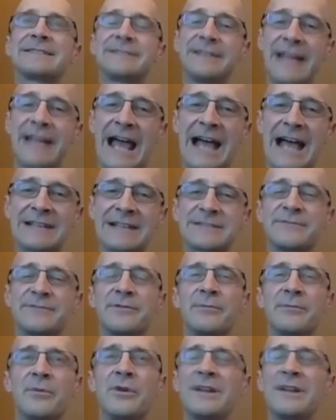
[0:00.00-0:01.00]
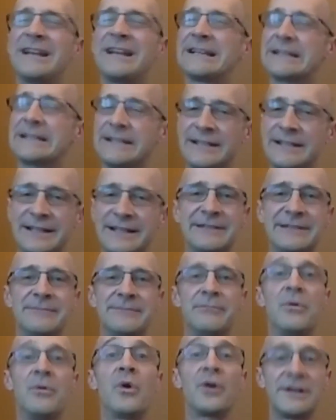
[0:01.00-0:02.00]
ask for
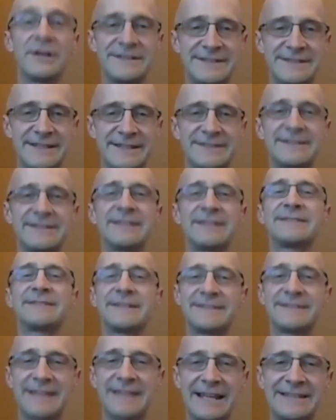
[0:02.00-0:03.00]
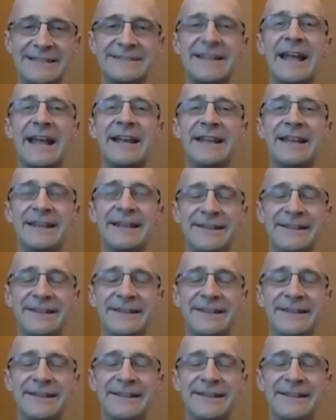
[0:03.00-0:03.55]
more assistance to stay steady